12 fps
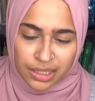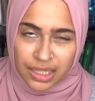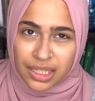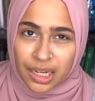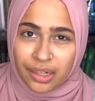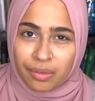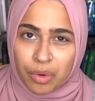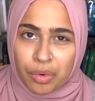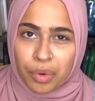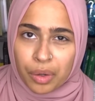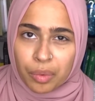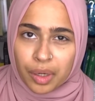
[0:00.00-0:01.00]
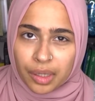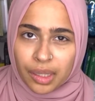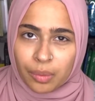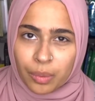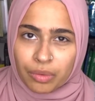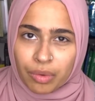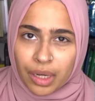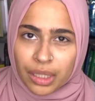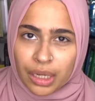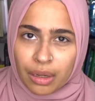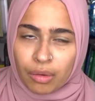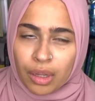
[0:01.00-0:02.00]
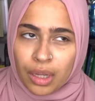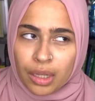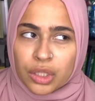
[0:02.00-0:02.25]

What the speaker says: and that's kind of what we're working with right now.